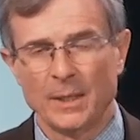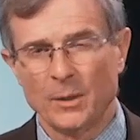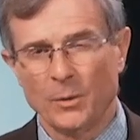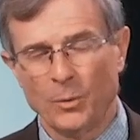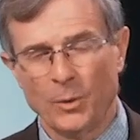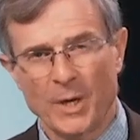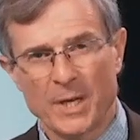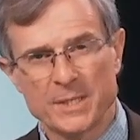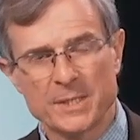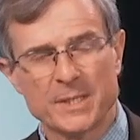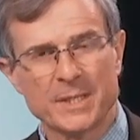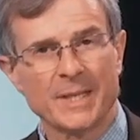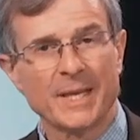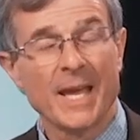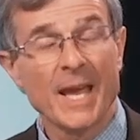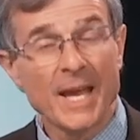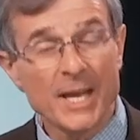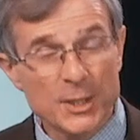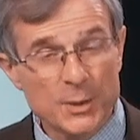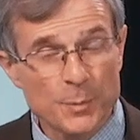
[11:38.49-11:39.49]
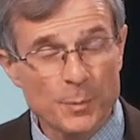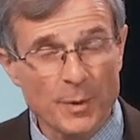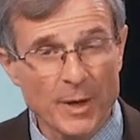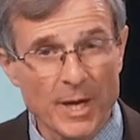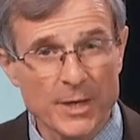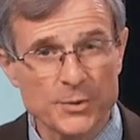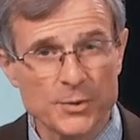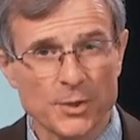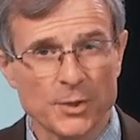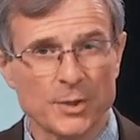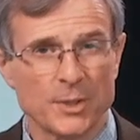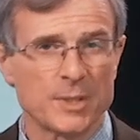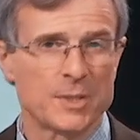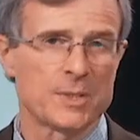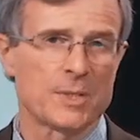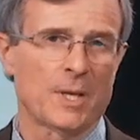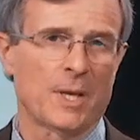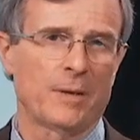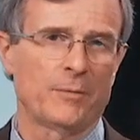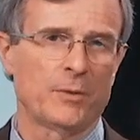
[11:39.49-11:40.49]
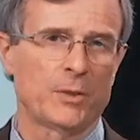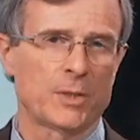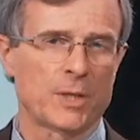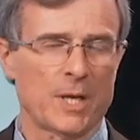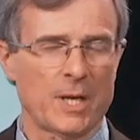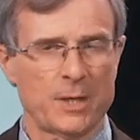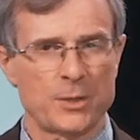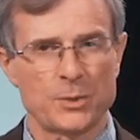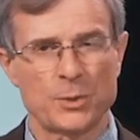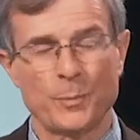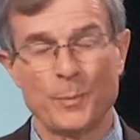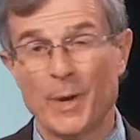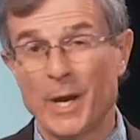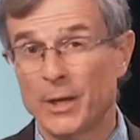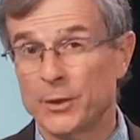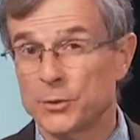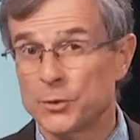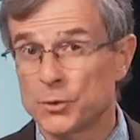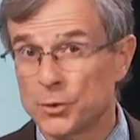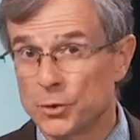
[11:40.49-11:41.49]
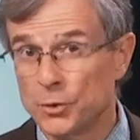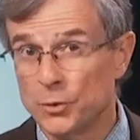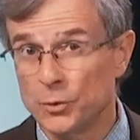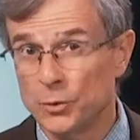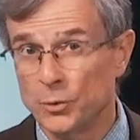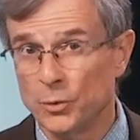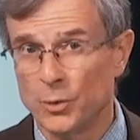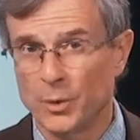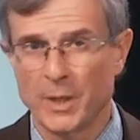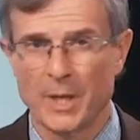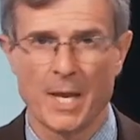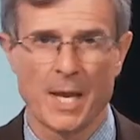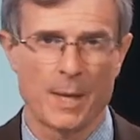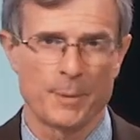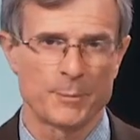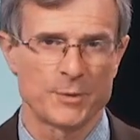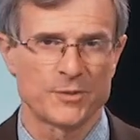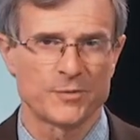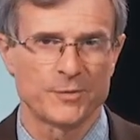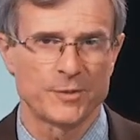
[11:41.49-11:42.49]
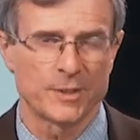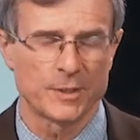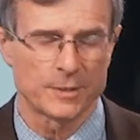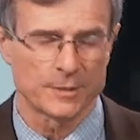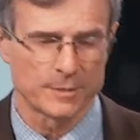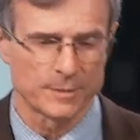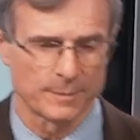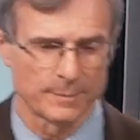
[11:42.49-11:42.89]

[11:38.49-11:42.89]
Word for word: whereas the gauge pressure inside of your tire is about 2 atmospheres.